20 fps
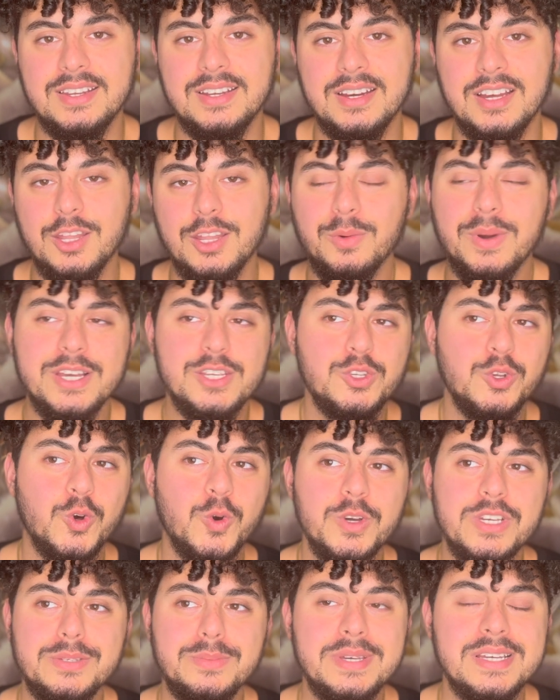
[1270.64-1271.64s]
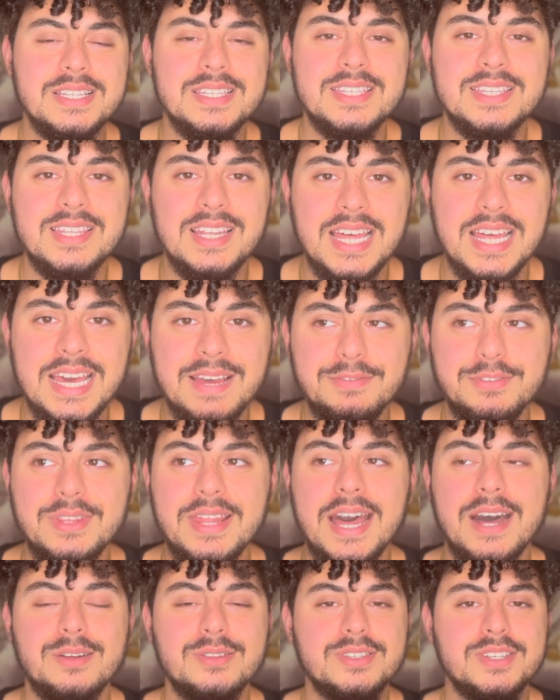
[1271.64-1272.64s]
Otherwise, you'll always be enslaved to
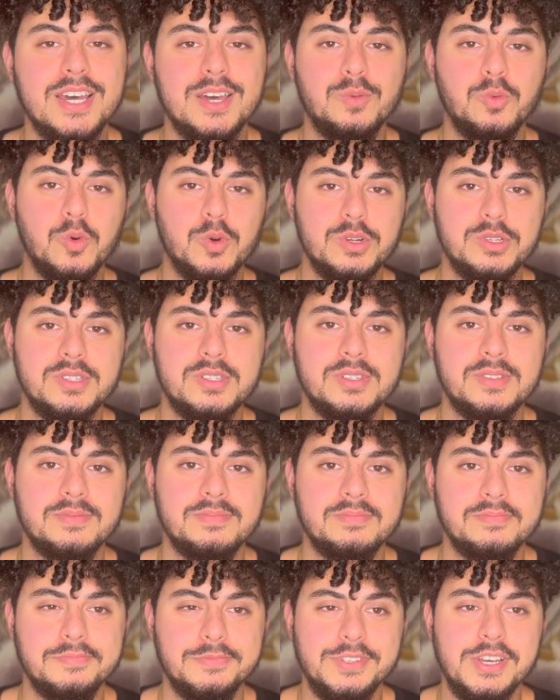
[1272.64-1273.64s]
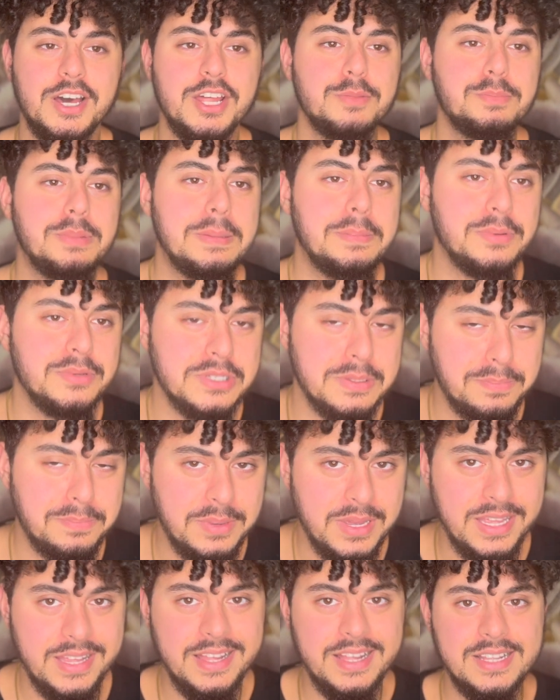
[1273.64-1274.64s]
the outside world, to other people's
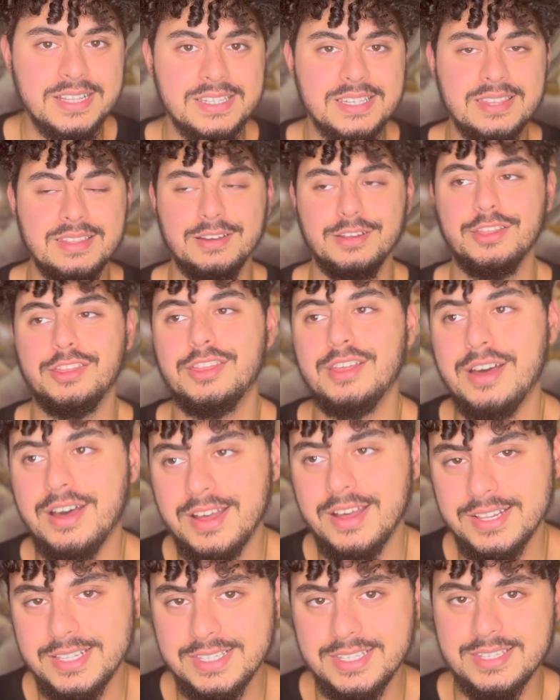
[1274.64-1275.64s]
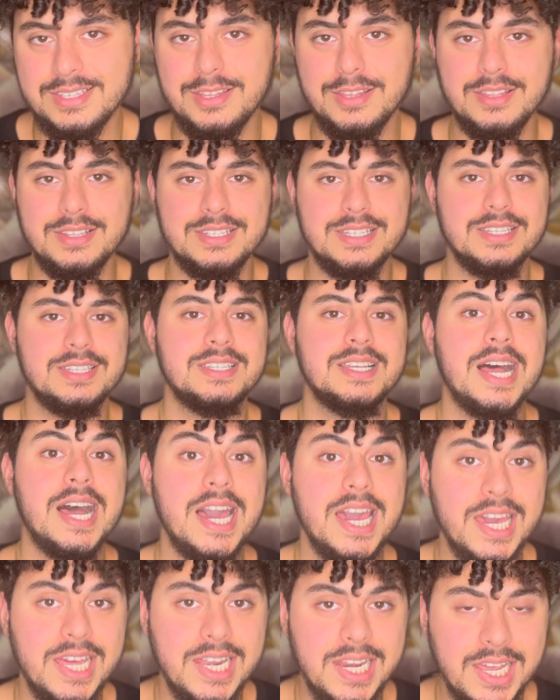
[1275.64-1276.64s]
opinions, to their thoughts, to the
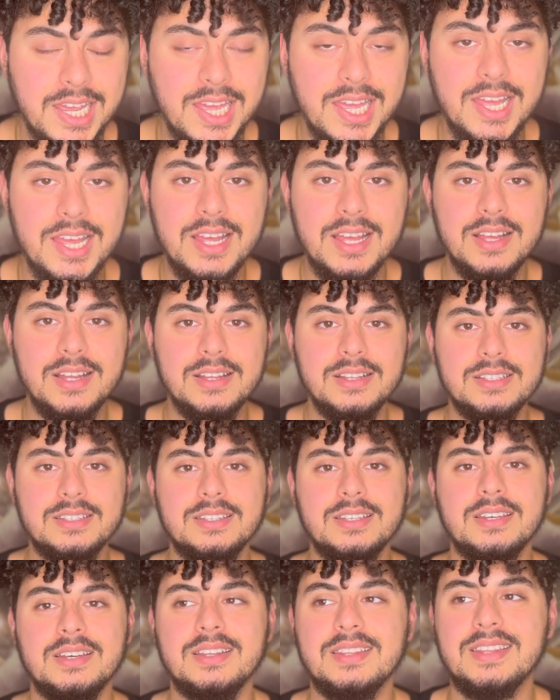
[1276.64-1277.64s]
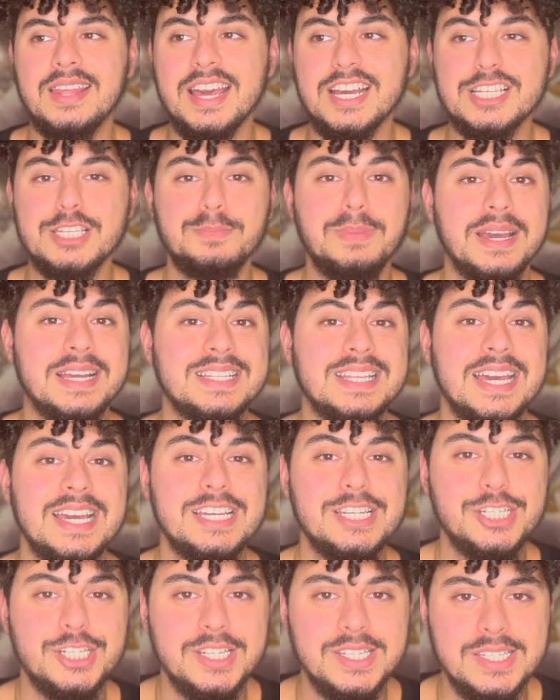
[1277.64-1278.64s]
society, to the
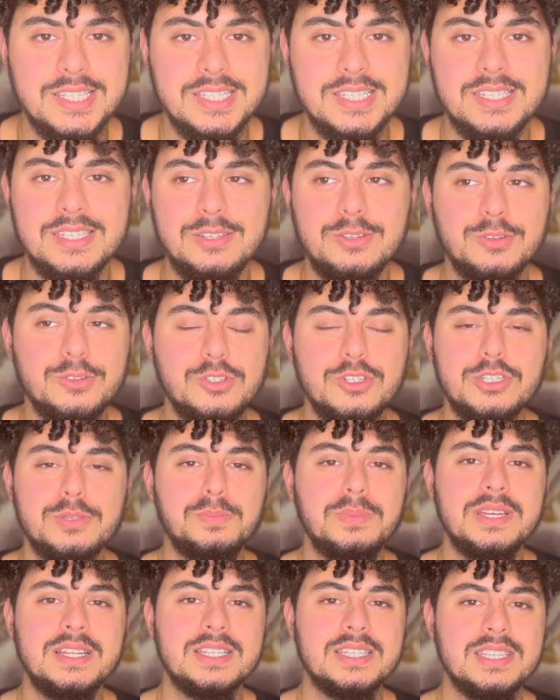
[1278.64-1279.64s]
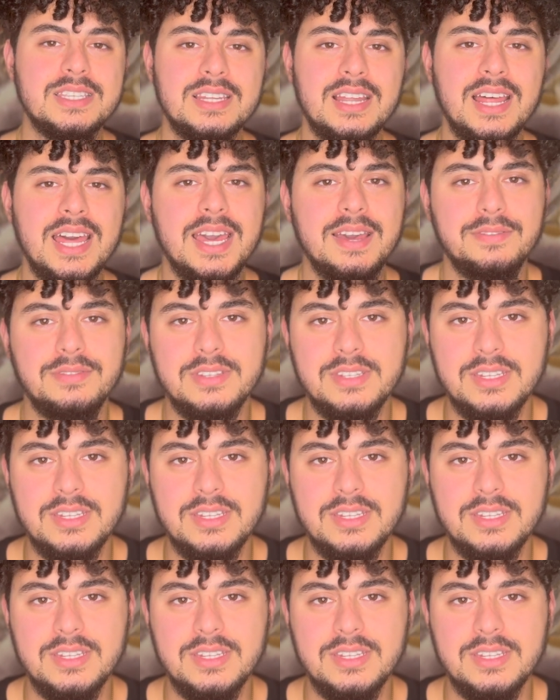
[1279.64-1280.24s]
expectations. You will just be enslaved.